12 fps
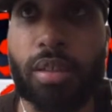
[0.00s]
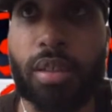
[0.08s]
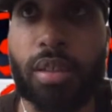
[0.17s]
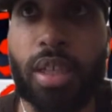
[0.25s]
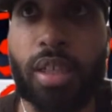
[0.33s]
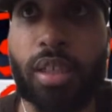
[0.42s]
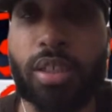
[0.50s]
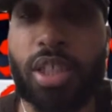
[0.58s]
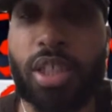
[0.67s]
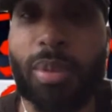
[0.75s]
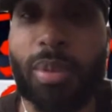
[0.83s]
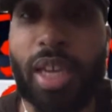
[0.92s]
get
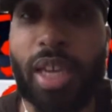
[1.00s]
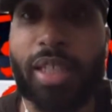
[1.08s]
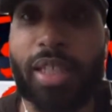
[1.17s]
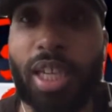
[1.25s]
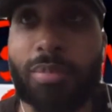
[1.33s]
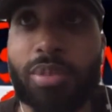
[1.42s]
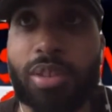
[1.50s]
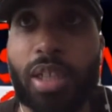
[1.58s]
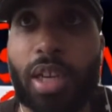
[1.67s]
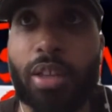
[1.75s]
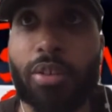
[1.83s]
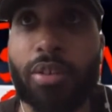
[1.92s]
legitimate tag teams
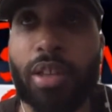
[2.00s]
together.